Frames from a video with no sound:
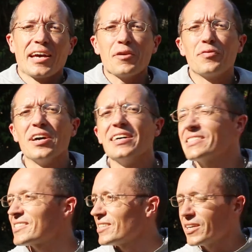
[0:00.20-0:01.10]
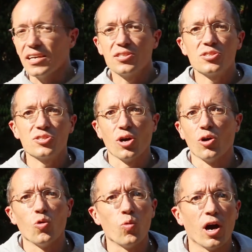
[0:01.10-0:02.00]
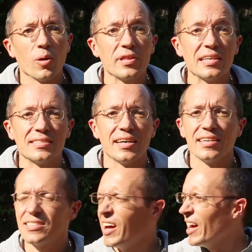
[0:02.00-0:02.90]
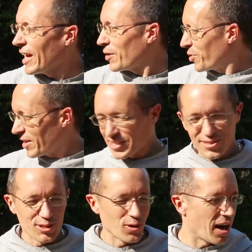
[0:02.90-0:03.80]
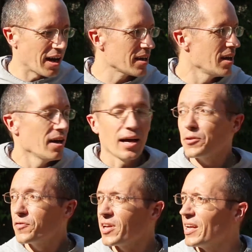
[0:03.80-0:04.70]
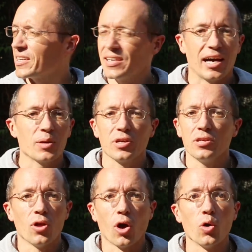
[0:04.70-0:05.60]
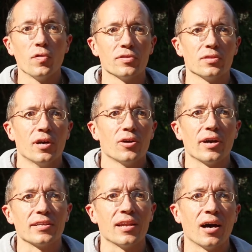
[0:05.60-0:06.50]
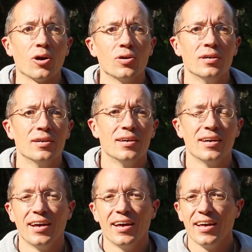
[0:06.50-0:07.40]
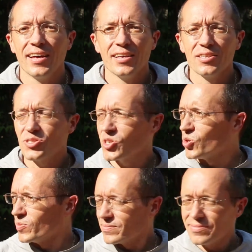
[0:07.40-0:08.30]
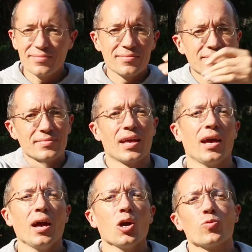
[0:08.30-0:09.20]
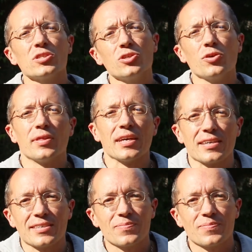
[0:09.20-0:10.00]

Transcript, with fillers: Hey friends, it's so warm these days, everything is dry, I feel like I'm in an oven right now. So, what do you think?